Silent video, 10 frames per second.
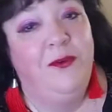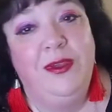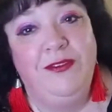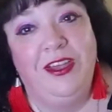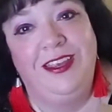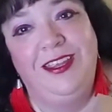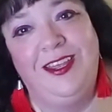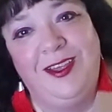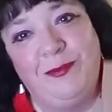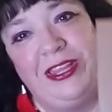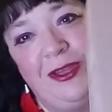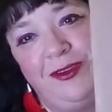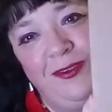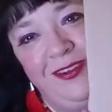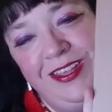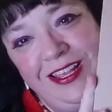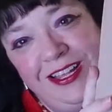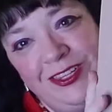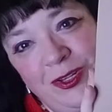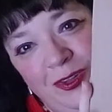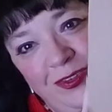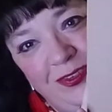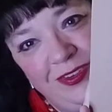we've got a blown little